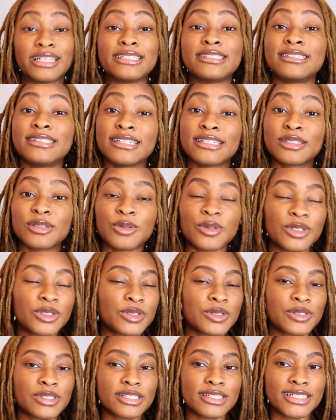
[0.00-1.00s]
6
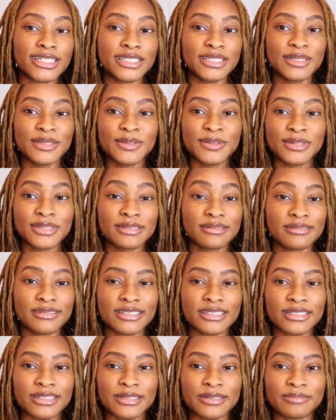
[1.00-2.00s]
oils that I use.
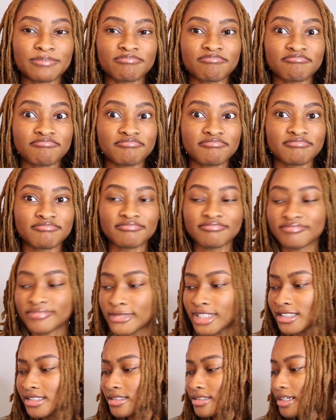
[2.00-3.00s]
So
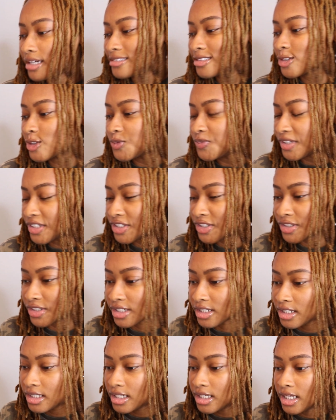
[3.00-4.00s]
it's a nice little
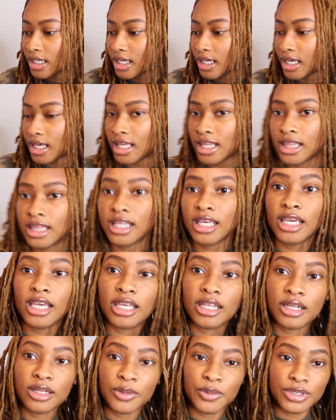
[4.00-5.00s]
mixture. And
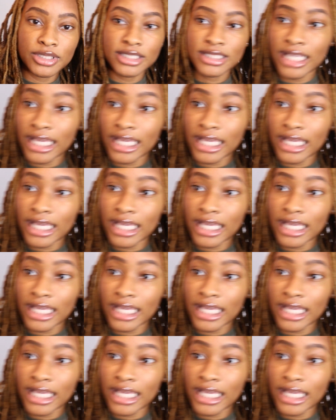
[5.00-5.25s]
then, one